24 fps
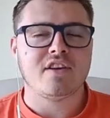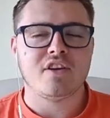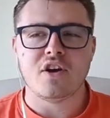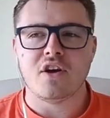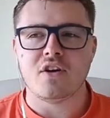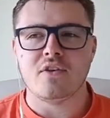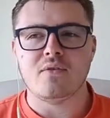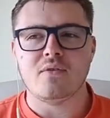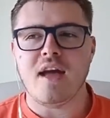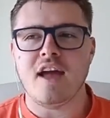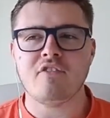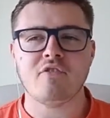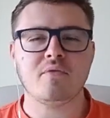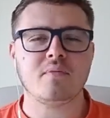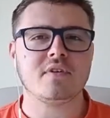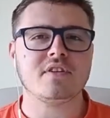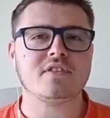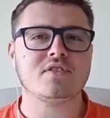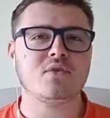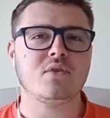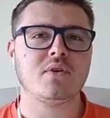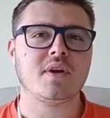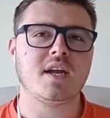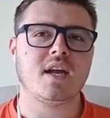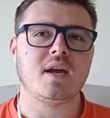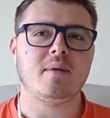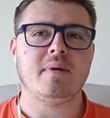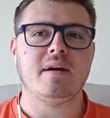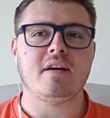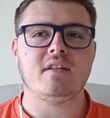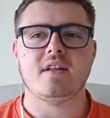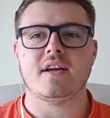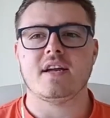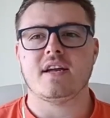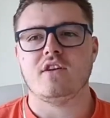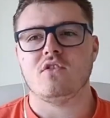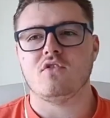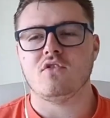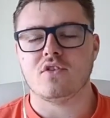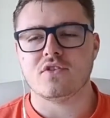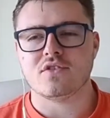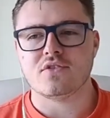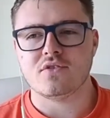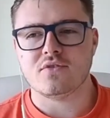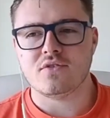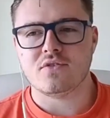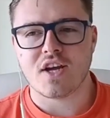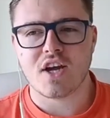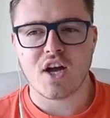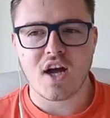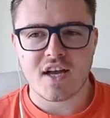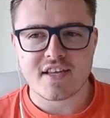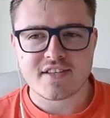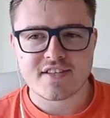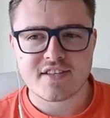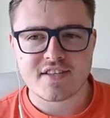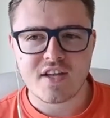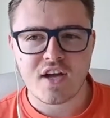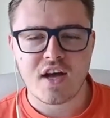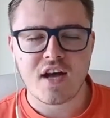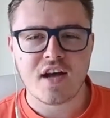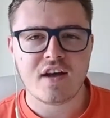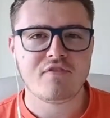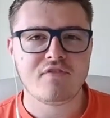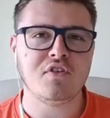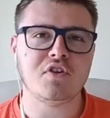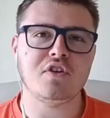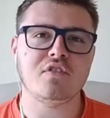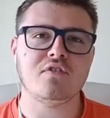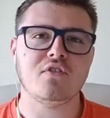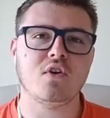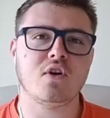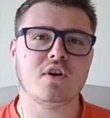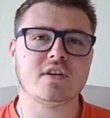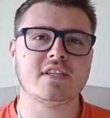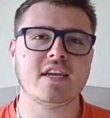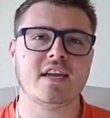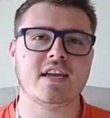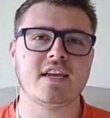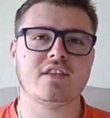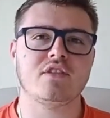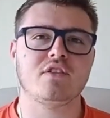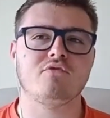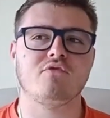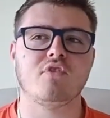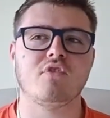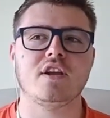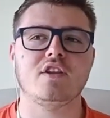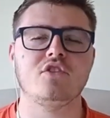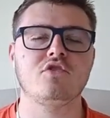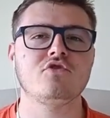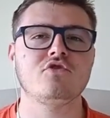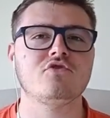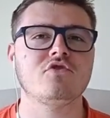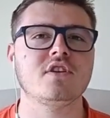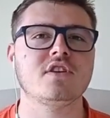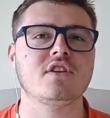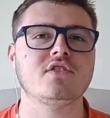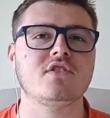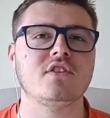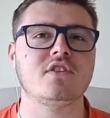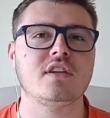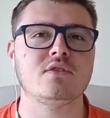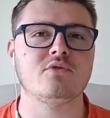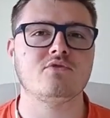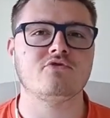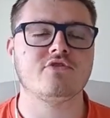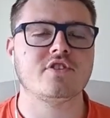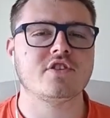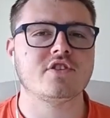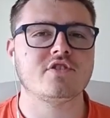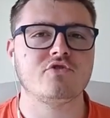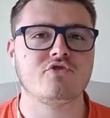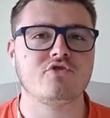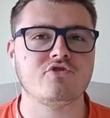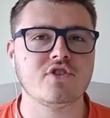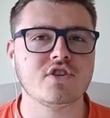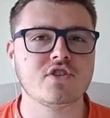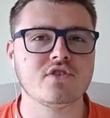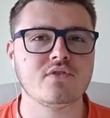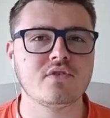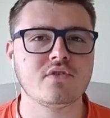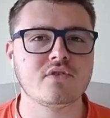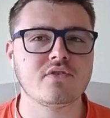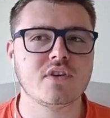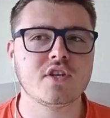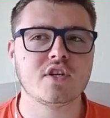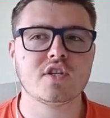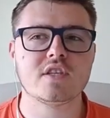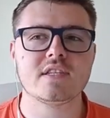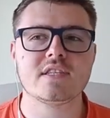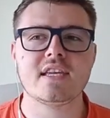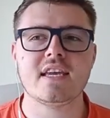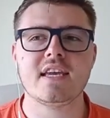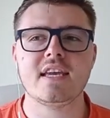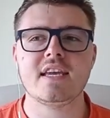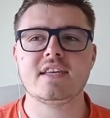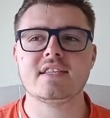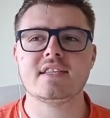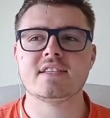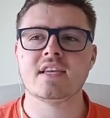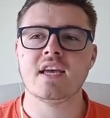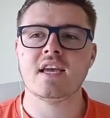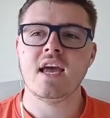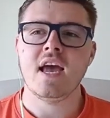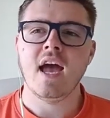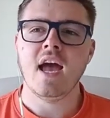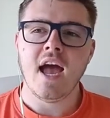You know, everyone's talking about like, you've got to do the gut stuff, and you've got to take the right nutrients, you need to address nutritional deficiencies,